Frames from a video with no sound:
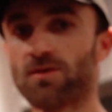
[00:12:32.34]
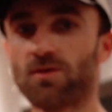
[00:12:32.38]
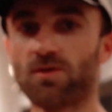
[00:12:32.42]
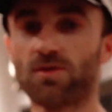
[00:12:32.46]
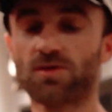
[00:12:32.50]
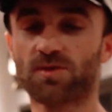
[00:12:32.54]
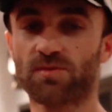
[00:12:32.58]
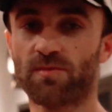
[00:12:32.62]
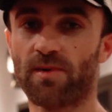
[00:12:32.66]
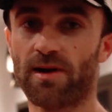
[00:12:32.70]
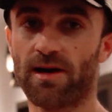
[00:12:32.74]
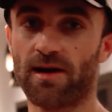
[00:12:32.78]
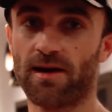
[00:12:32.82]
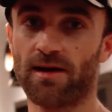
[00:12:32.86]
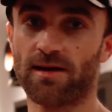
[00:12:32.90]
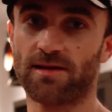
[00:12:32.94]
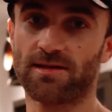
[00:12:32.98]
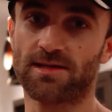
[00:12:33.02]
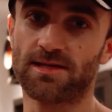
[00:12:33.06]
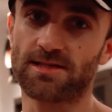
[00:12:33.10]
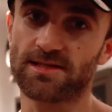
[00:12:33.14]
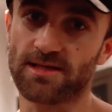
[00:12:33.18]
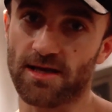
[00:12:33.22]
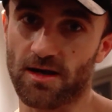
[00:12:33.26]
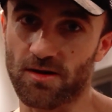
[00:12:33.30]
Use my
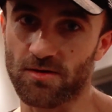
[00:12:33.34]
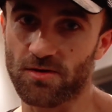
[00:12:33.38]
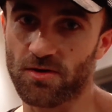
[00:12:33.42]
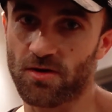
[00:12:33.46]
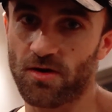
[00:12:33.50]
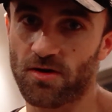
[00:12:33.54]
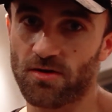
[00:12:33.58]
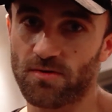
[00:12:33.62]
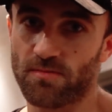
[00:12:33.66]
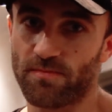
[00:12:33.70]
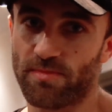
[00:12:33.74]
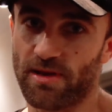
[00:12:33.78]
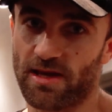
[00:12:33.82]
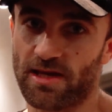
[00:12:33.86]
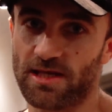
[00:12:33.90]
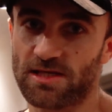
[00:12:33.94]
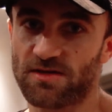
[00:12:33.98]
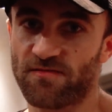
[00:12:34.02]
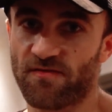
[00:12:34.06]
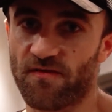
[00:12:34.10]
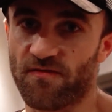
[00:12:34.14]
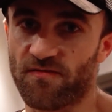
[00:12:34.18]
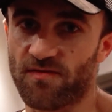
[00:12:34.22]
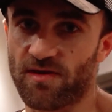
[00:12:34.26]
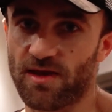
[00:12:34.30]
discount code
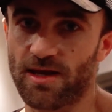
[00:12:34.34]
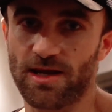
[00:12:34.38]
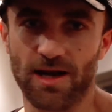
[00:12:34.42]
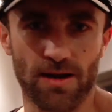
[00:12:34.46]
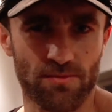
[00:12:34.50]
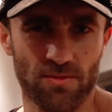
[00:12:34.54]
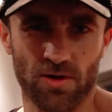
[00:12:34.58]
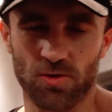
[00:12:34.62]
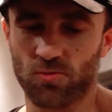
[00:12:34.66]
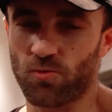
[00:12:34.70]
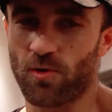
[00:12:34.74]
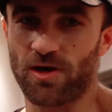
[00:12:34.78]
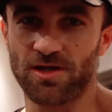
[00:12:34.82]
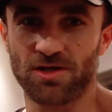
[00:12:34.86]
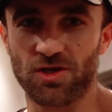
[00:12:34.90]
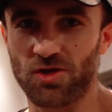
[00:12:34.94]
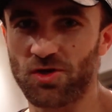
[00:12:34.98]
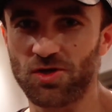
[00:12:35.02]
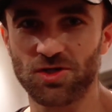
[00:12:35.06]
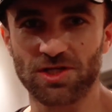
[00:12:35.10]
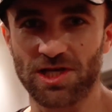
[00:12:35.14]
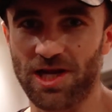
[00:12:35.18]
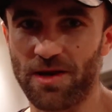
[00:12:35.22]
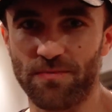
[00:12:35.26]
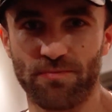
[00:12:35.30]
Bahish15. I'm not one to
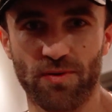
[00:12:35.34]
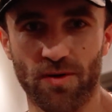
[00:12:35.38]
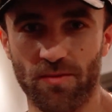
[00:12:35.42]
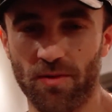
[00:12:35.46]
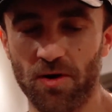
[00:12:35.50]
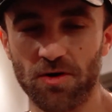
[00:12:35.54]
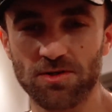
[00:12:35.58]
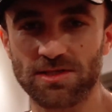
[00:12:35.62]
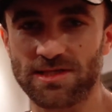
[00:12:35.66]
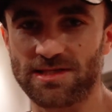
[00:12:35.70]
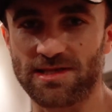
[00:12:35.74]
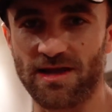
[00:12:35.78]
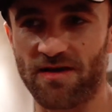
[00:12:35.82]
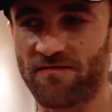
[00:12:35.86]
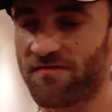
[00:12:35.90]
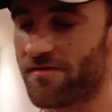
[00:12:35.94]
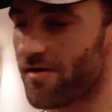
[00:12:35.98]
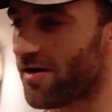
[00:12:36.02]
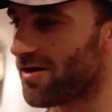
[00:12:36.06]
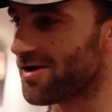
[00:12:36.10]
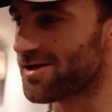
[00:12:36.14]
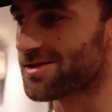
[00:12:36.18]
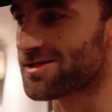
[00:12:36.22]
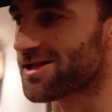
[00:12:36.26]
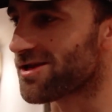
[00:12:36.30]
usually promote
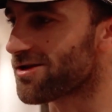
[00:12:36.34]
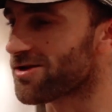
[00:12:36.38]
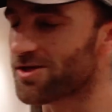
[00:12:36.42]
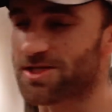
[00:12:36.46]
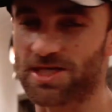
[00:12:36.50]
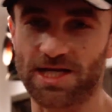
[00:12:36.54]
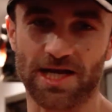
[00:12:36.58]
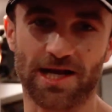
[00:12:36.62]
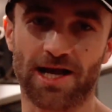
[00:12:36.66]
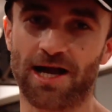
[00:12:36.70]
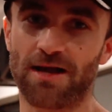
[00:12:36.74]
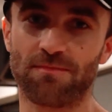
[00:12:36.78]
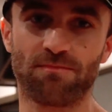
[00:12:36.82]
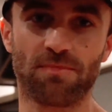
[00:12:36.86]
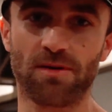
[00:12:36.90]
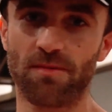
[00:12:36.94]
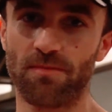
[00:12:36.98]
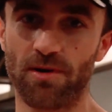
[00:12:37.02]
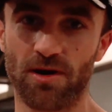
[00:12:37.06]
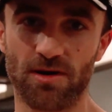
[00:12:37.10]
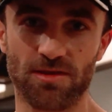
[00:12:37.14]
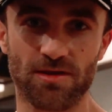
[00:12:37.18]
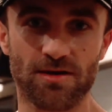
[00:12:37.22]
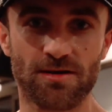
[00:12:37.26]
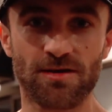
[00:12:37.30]
stuff, honestly, because I can't be
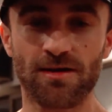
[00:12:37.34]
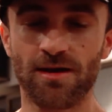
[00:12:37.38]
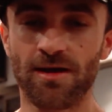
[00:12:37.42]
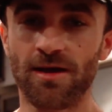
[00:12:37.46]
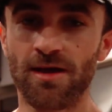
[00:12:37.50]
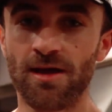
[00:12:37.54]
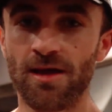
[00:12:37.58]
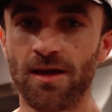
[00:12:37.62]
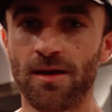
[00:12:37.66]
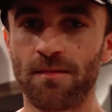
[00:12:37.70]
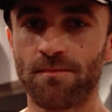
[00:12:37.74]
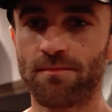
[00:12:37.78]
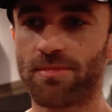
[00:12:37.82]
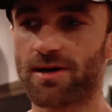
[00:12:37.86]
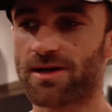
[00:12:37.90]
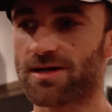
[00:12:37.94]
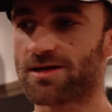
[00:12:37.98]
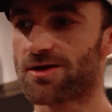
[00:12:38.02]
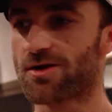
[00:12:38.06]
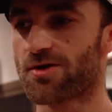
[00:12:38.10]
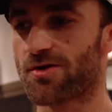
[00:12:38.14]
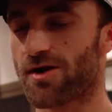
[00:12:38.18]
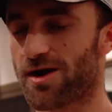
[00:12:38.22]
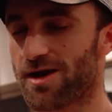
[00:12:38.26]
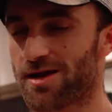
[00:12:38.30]
bothered,
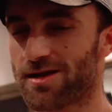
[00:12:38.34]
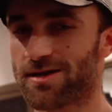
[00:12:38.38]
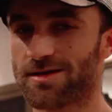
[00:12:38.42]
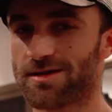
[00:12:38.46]
but Greg